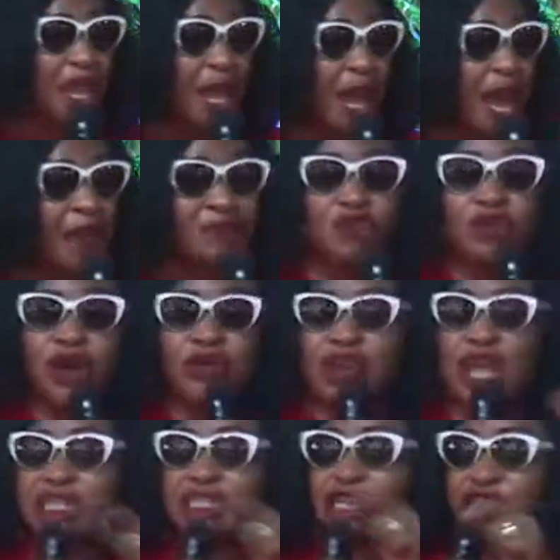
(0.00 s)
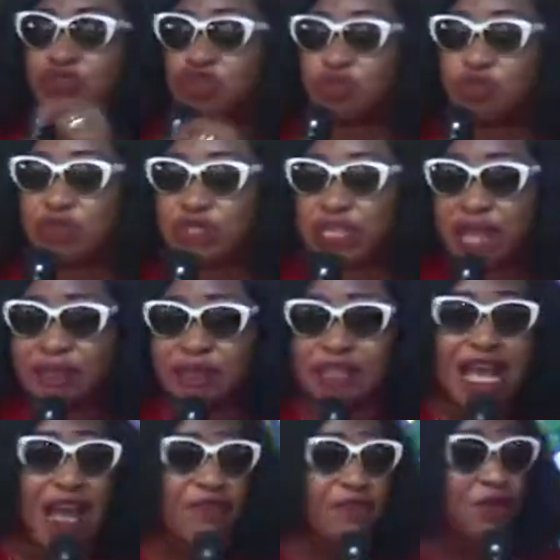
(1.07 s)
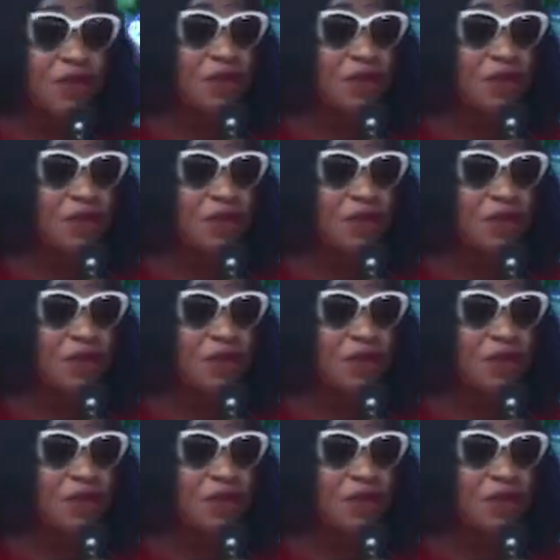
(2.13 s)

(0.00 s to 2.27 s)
I'm sorry I didn't introduce them. They are from